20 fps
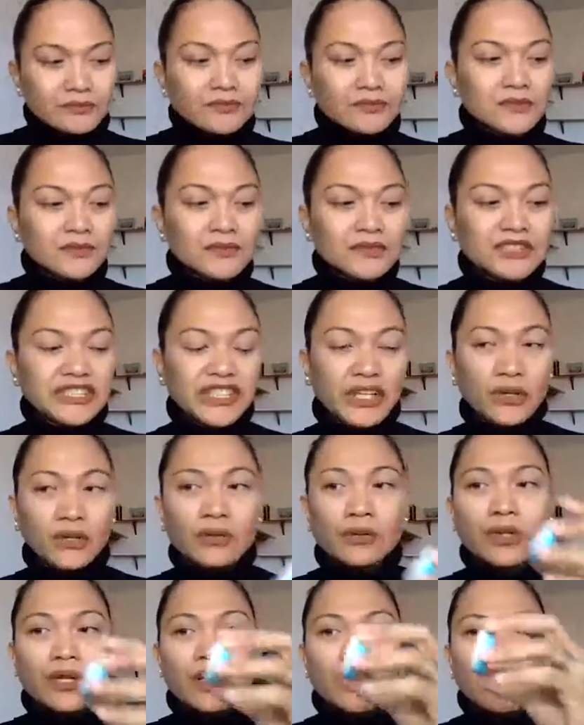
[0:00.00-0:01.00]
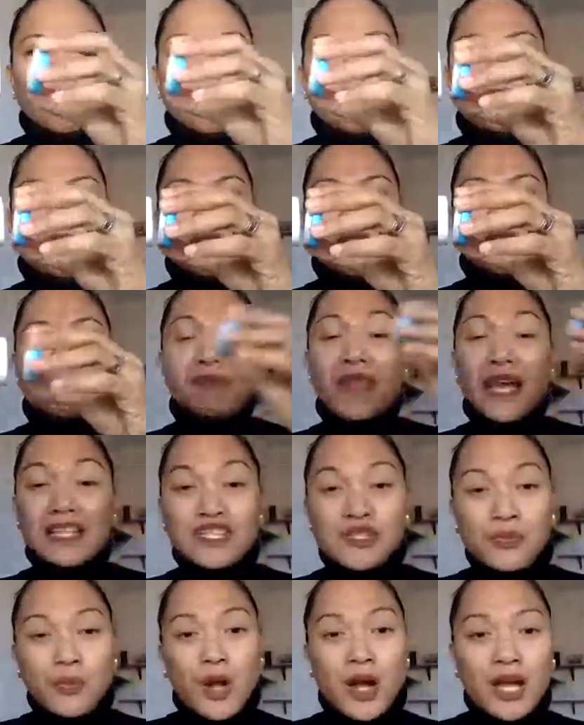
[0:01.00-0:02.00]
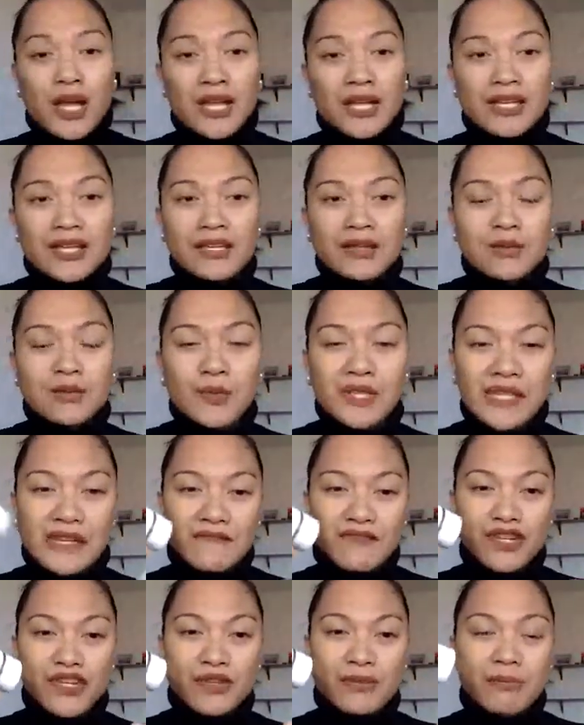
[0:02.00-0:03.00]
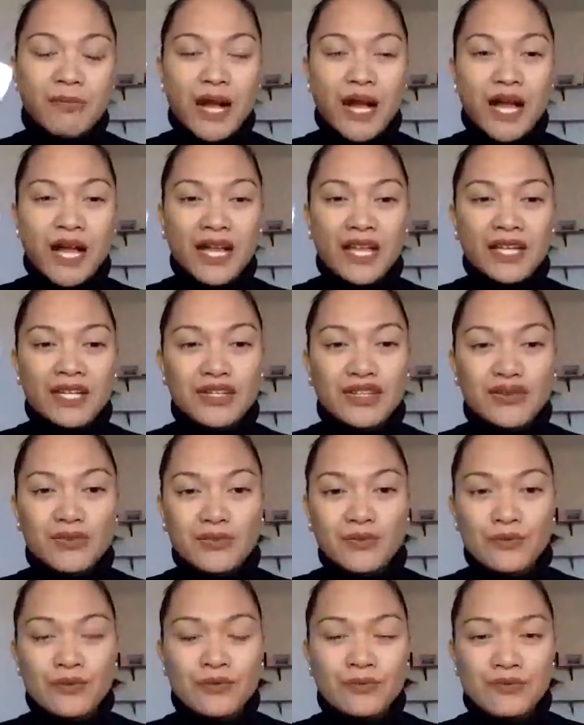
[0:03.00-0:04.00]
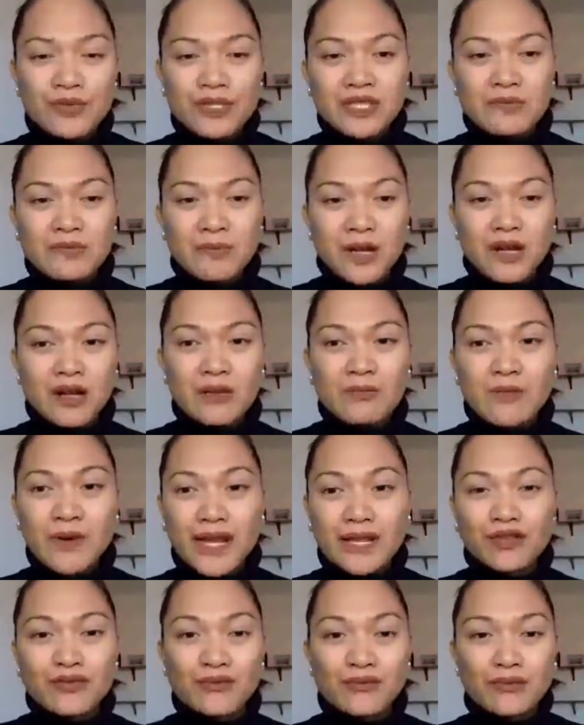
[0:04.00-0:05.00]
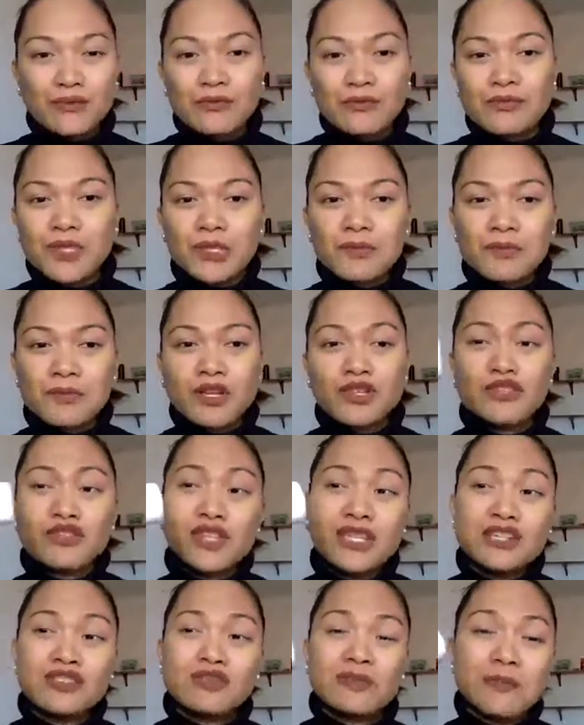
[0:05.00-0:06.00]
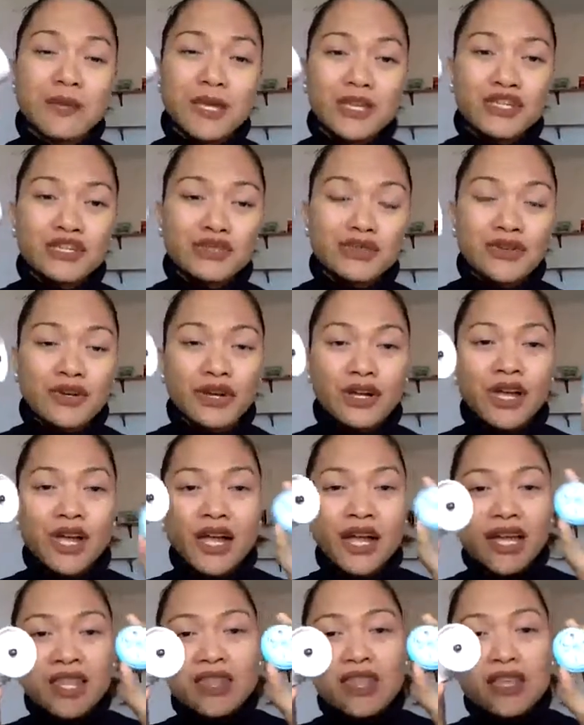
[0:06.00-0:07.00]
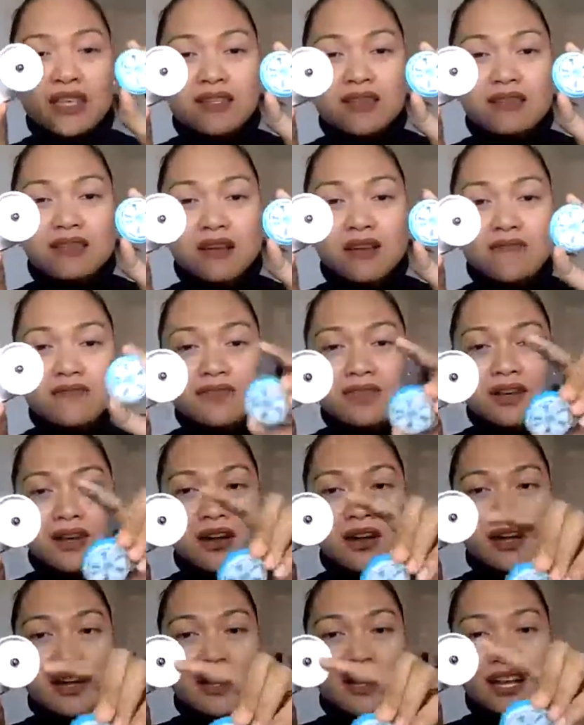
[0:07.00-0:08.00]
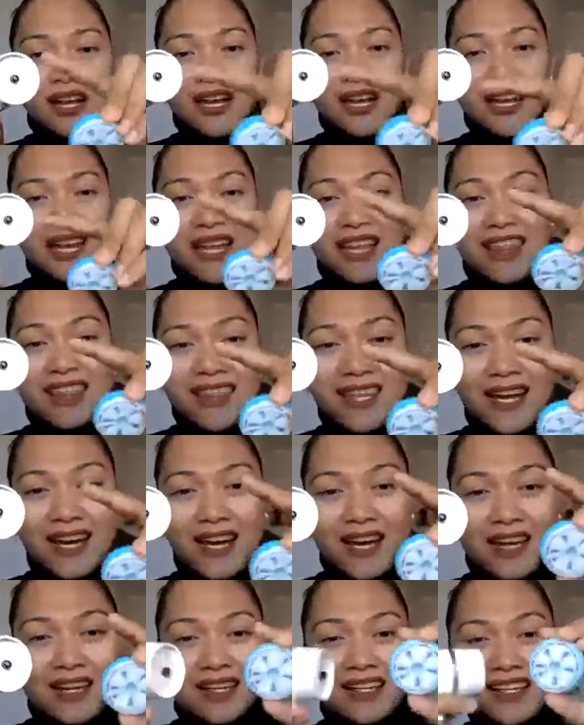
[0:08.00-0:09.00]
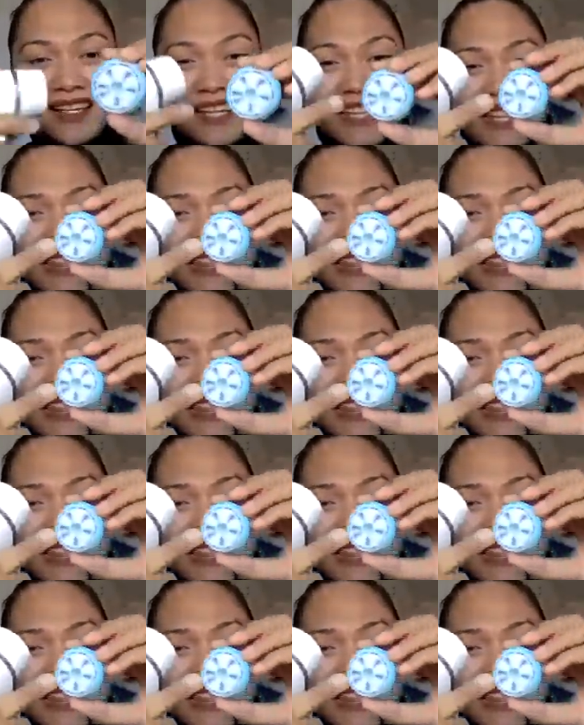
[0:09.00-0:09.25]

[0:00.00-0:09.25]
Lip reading: So that's why whenever you buy a new LumiSpa, a brand new LumiSpa, you need to make sure these stuffs are in there, in